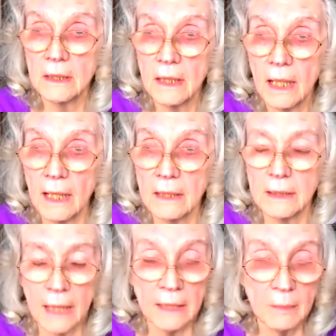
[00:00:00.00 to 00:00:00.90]
and
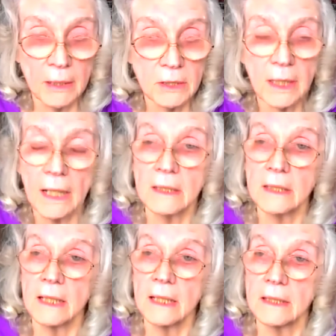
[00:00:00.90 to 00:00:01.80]
get them
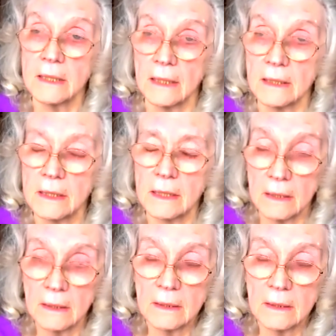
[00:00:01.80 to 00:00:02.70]
educated and
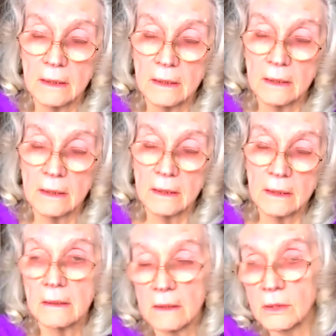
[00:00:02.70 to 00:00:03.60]

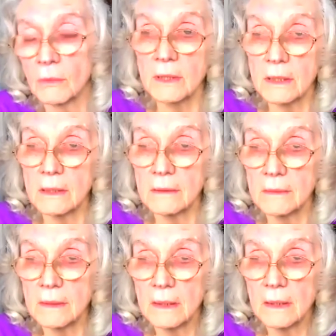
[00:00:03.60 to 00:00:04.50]
sort things out.
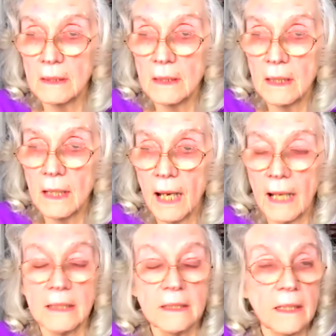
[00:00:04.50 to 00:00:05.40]

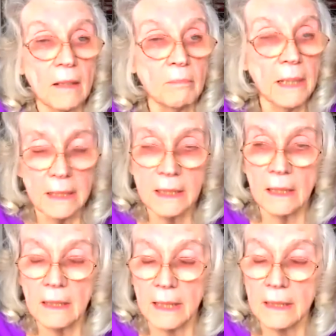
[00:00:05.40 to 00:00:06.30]
And
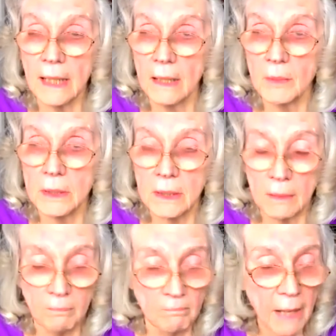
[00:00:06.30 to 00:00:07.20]
immediately there was a
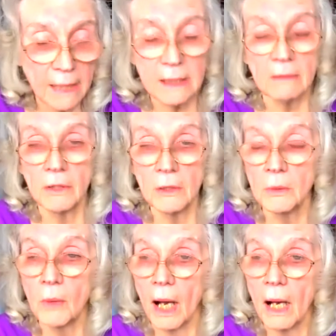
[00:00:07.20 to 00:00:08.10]
massive
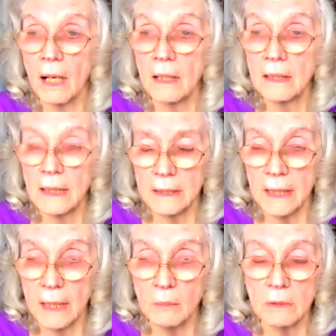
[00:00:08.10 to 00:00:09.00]
hoo-ha, and
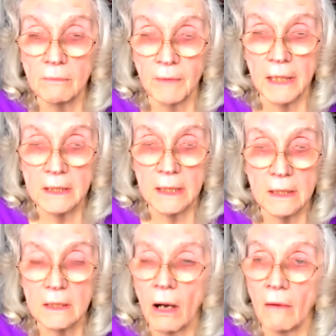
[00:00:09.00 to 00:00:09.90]
they were
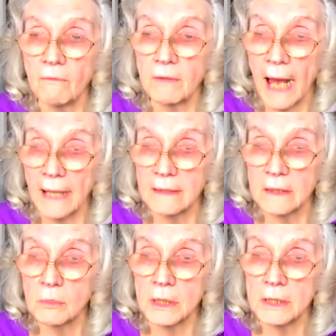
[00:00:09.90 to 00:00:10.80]
evicted off land
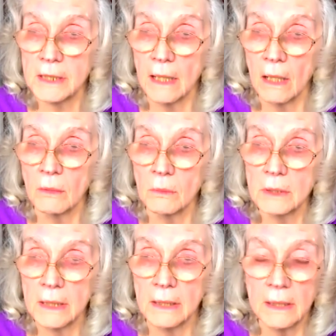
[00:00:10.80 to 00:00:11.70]
which they
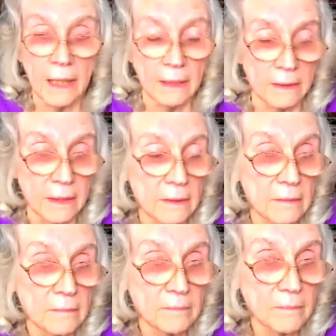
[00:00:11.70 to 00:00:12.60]
owned in the end.
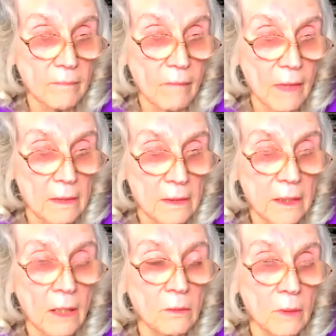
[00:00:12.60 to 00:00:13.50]

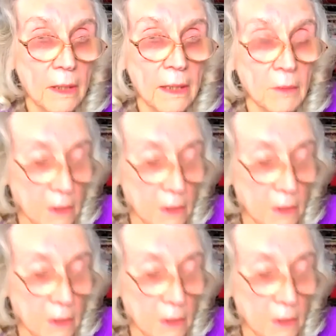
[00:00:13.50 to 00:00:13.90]
So it was